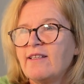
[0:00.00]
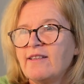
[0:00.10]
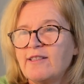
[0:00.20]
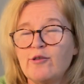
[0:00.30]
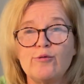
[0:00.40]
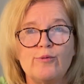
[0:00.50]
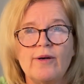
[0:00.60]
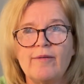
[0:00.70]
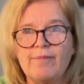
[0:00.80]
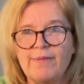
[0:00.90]
to
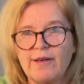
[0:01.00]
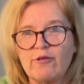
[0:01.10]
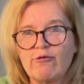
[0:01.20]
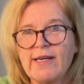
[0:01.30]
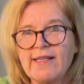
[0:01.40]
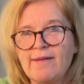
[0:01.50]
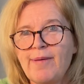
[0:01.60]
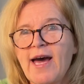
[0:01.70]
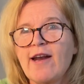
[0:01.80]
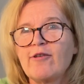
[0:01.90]
create the
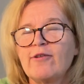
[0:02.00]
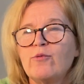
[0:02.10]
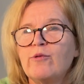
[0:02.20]
pattern